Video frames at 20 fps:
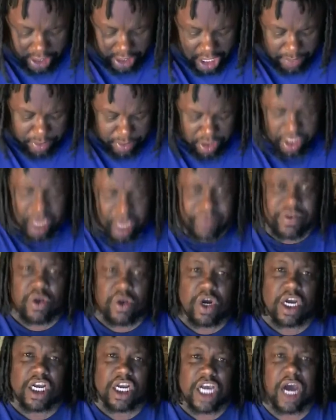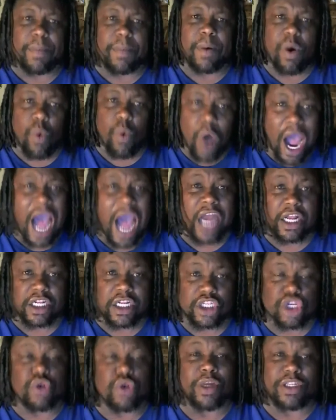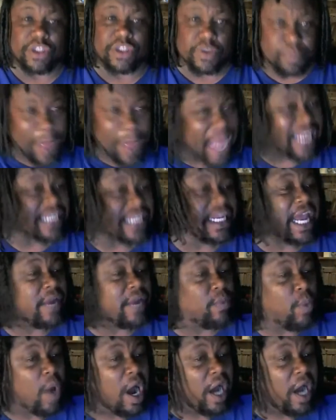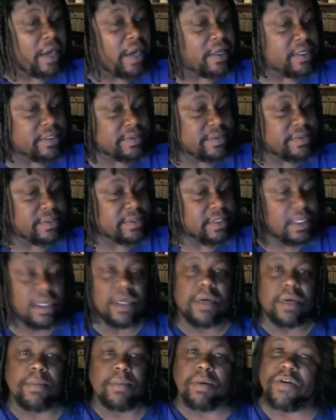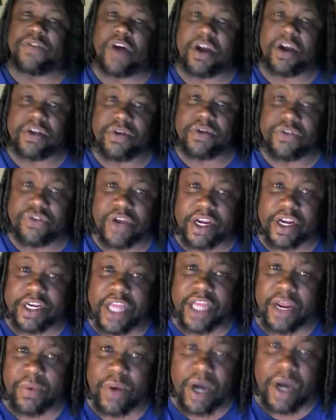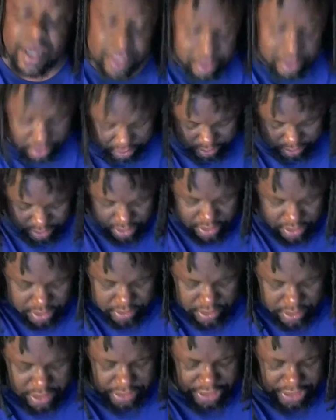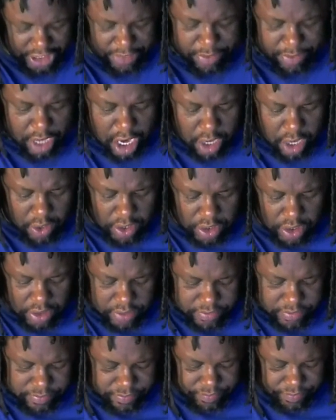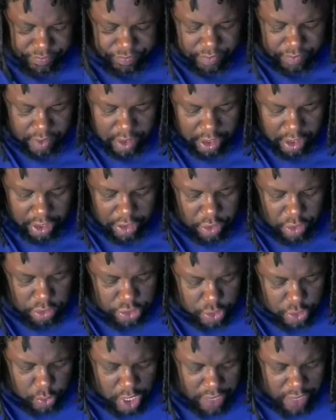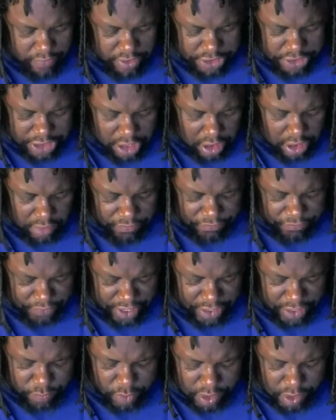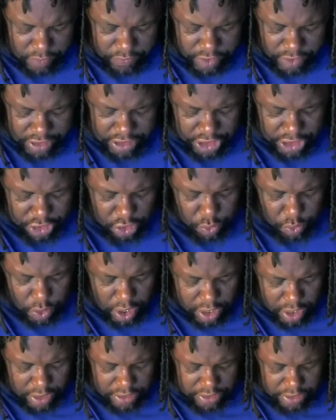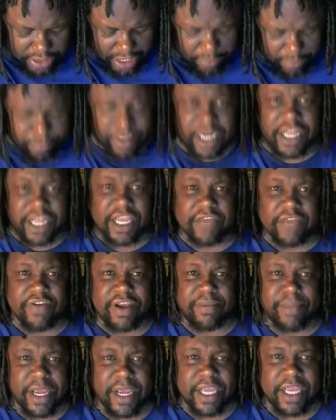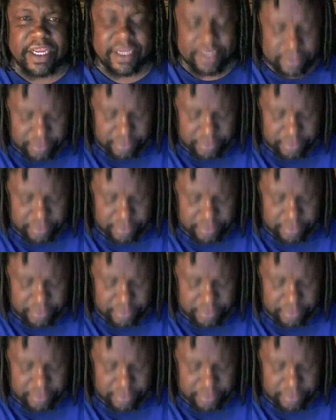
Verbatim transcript: coming to give you a cup of water, to inspect that water before you drink that water. So let's keep going. And whosoever shall offend one of these little ones that believe in me,